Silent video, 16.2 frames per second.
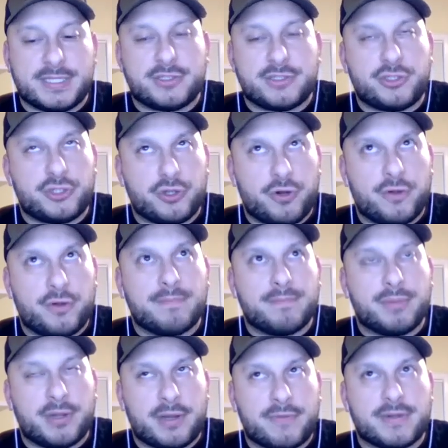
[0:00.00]
It's Jolt,
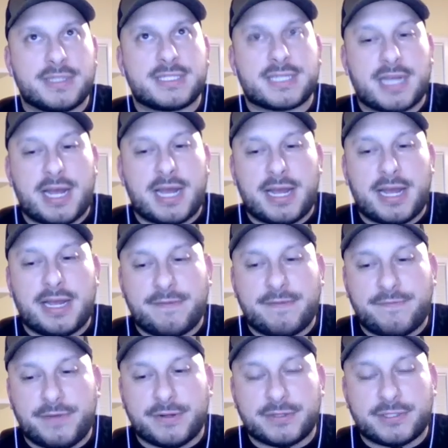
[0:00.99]
Blood Red Sky,
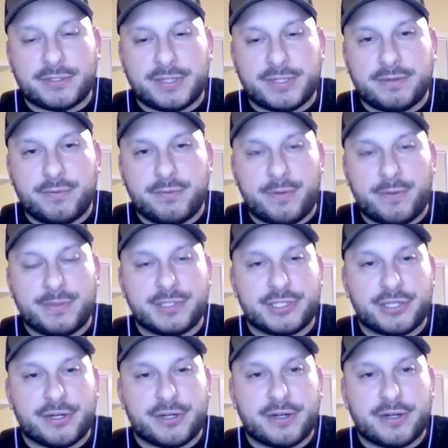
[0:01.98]
Fear Street. What was
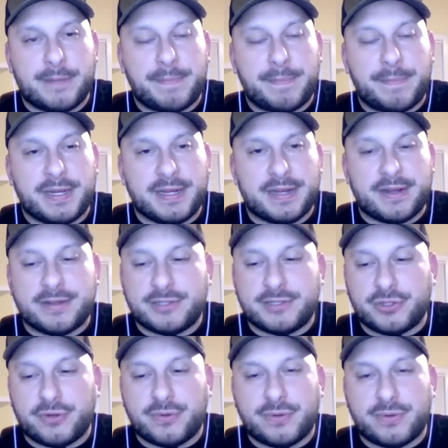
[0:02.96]
your opinion on
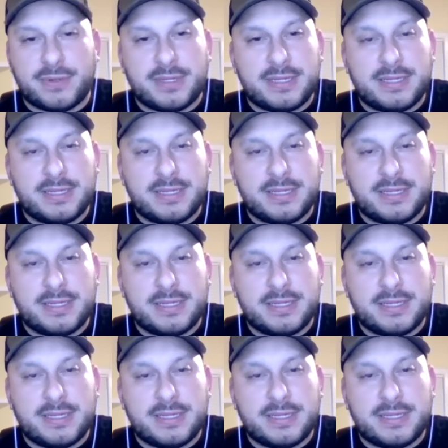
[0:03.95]
Jolt?